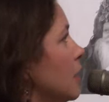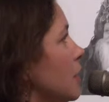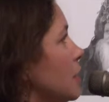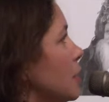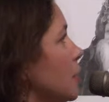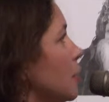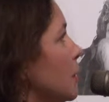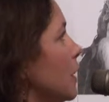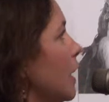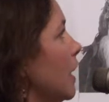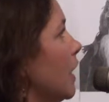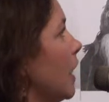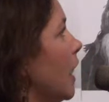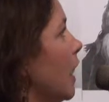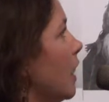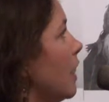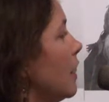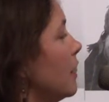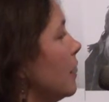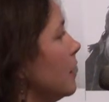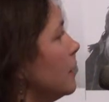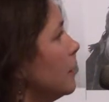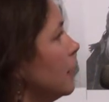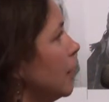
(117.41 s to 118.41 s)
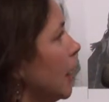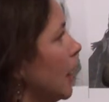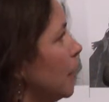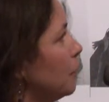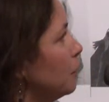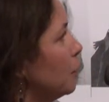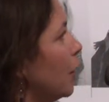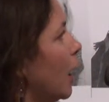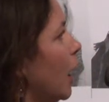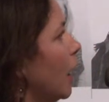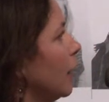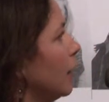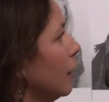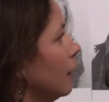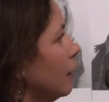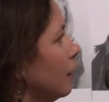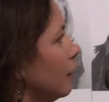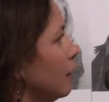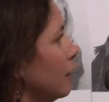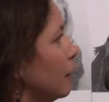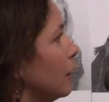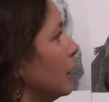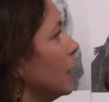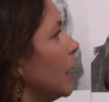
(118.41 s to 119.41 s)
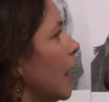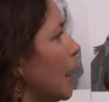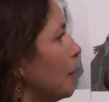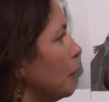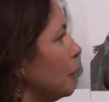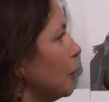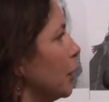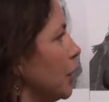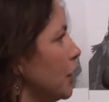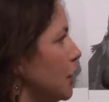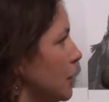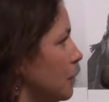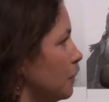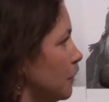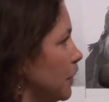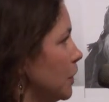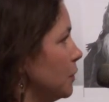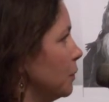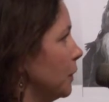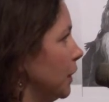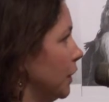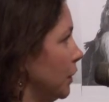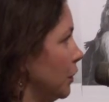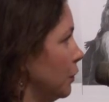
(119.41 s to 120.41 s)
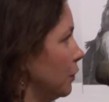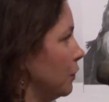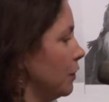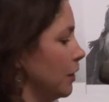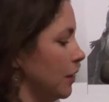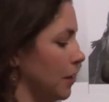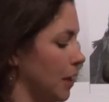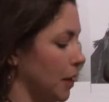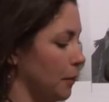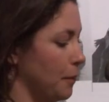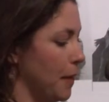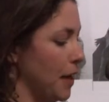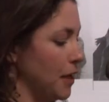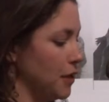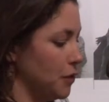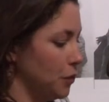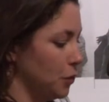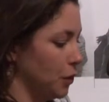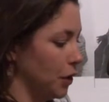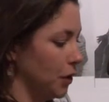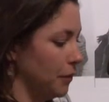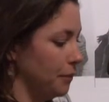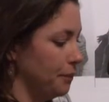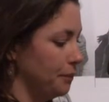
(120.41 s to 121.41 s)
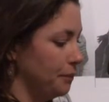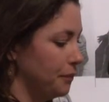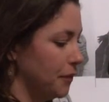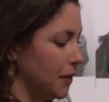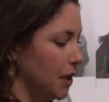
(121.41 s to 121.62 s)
so that the end product is a collaboration between youth and their mentor.